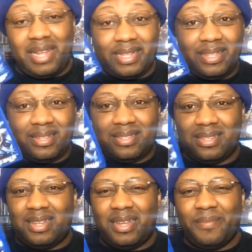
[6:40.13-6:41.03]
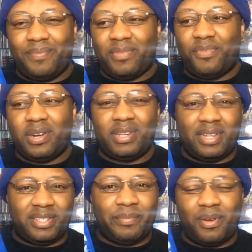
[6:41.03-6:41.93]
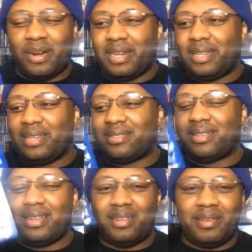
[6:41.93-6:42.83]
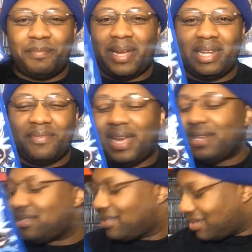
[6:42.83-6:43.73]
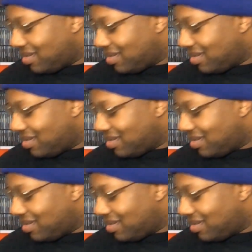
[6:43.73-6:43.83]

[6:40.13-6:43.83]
like this um, for the dungeon part at least. Uh, Binding of Isaac.